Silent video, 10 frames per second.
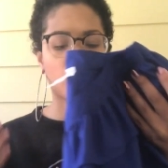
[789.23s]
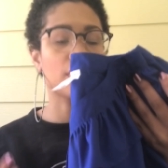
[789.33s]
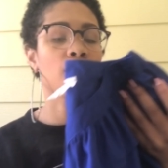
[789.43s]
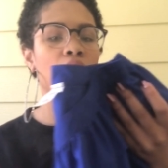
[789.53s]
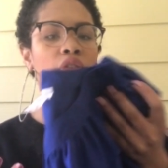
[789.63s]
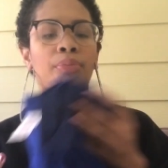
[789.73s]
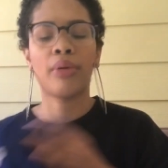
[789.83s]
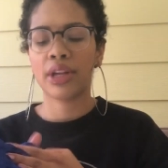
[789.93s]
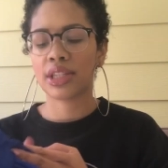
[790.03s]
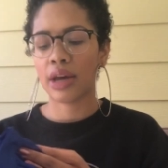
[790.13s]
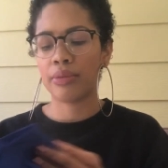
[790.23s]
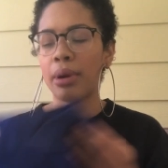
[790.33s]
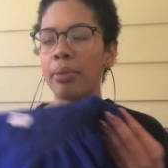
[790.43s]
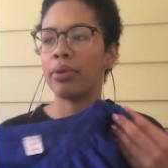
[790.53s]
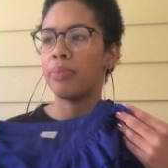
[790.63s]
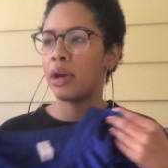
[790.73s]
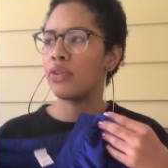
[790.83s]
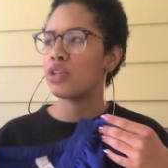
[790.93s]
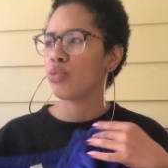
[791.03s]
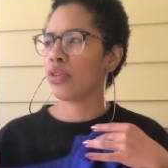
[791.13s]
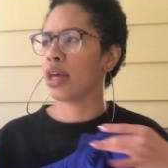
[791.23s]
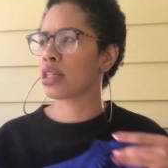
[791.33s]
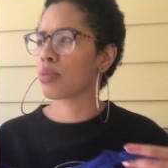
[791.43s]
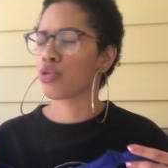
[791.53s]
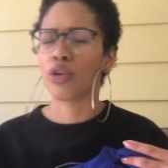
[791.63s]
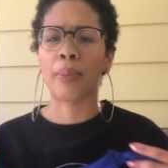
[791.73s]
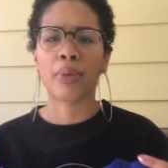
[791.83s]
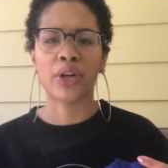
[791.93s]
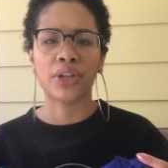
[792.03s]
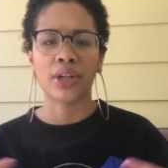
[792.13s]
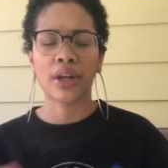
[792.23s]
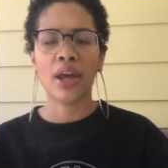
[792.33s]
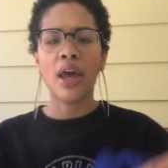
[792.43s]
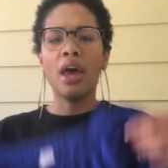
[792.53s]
really well with prints. I would probably pair this with like some sort of printed